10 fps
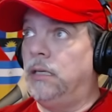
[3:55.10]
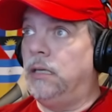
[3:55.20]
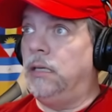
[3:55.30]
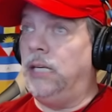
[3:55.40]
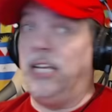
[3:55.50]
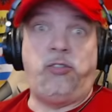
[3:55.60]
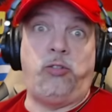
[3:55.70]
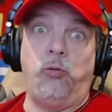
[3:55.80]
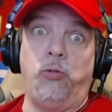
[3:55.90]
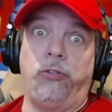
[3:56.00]
Les
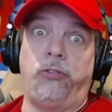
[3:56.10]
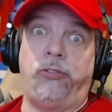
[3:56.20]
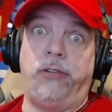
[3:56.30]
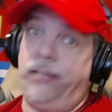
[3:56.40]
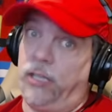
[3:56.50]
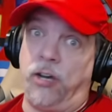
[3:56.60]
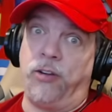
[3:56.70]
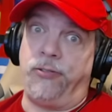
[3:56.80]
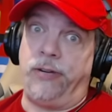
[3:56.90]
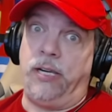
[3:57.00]
Sources in the
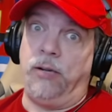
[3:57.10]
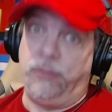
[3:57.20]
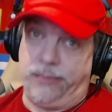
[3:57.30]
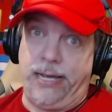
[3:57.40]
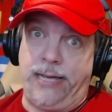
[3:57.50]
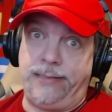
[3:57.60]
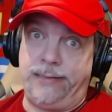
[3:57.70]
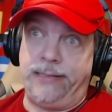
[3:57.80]
country was nice.